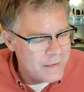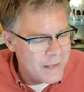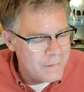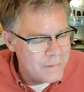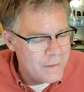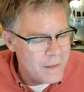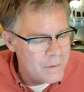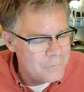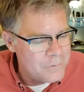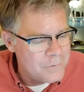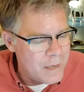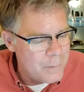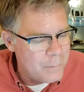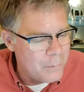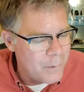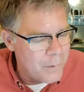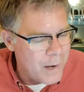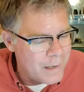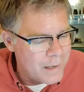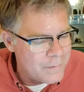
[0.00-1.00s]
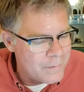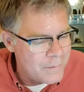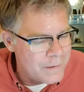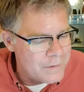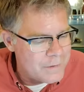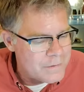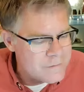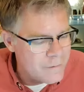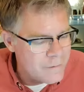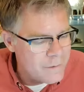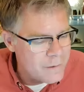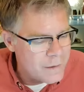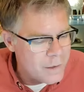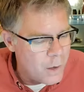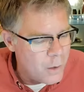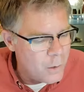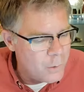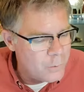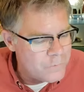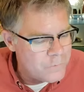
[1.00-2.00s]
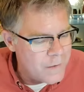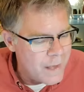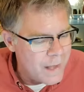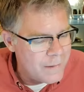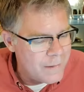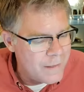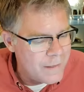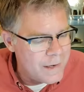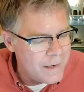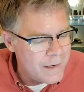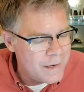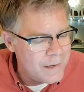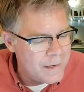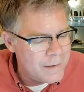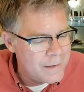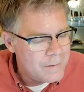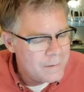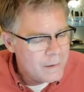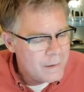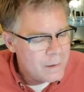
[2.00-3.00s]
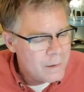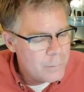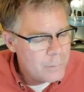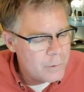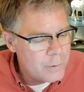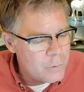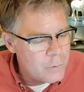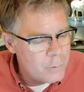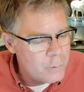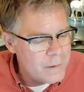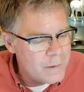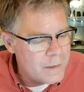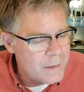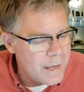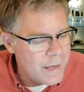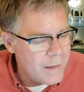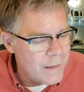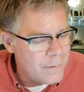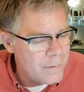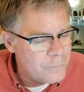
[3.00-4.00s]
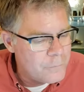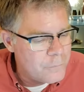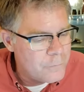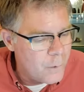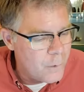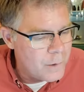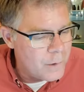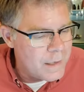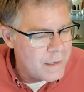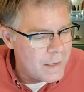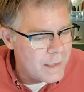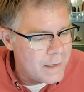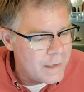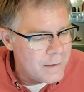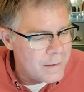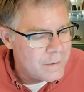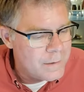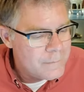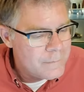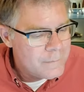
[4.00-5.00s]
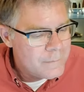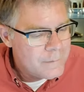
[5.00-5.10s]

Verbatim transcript: I love Table Rock Lake. Silicon Valley, Petunia, California.